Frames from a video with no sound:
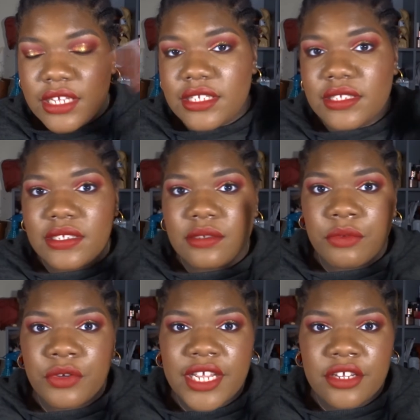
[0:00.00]
This is
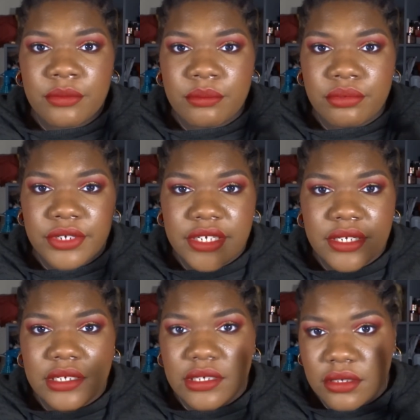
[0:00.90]
more like a
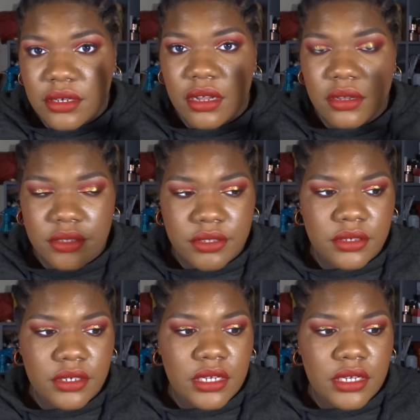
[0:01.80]
brick color.